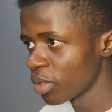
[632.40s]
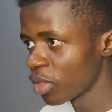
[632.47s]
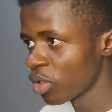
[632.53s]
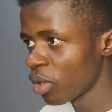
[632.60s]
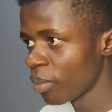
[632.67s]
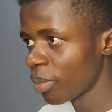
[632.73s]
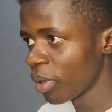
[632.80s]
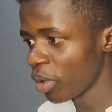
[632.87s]

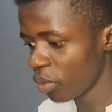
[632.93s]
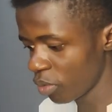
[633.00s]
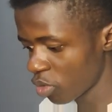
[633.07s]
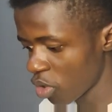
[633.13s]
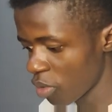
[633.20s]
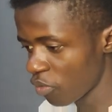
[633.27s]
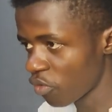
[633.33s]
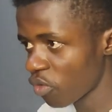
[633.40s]
number will
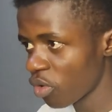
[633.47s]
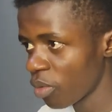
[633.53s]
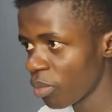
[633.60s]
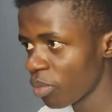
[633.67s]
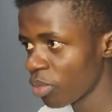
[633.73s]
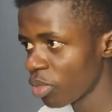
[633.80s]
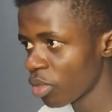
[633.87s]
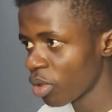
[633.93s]
come from
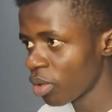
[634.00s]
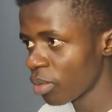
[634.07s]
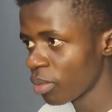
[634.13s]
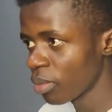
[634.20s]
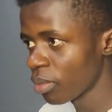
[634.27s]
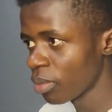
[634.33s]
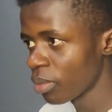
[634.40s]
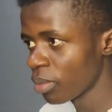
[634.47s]

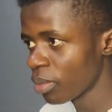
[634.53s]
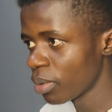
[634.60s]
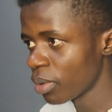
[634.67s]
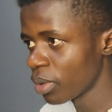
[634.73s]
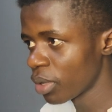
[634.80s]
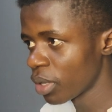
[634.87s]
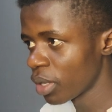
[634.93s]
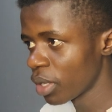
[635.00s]
num,
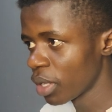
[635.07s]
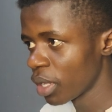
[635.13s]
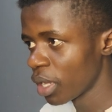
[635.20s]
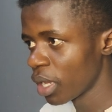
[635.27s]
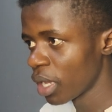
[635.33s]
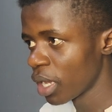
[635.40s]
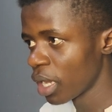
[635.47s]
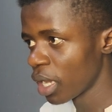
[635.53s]

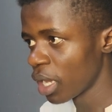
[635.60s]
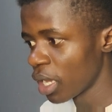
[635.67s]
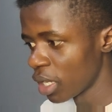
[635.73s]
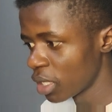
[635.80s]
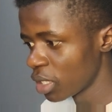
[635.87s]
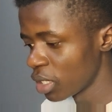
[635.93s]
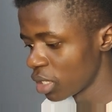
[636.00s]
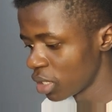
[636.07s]

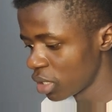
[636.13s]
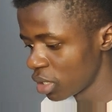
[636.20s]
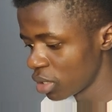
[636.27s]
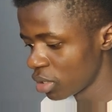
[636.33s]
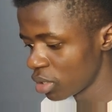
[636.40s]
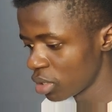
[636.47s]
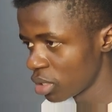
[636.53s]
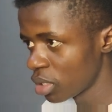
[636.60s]

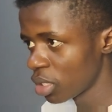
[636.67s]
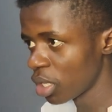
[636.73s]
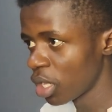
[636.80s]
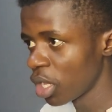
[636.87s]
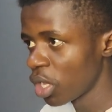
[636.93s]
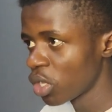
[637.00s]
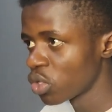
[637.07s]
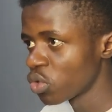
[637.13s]
and
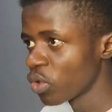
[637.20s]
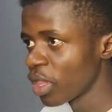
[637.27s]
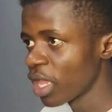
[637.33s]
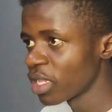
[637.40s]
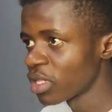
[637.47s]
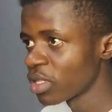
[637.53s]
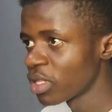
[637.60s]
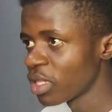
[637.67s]
so
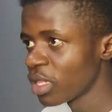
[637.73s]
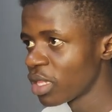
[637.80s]
let's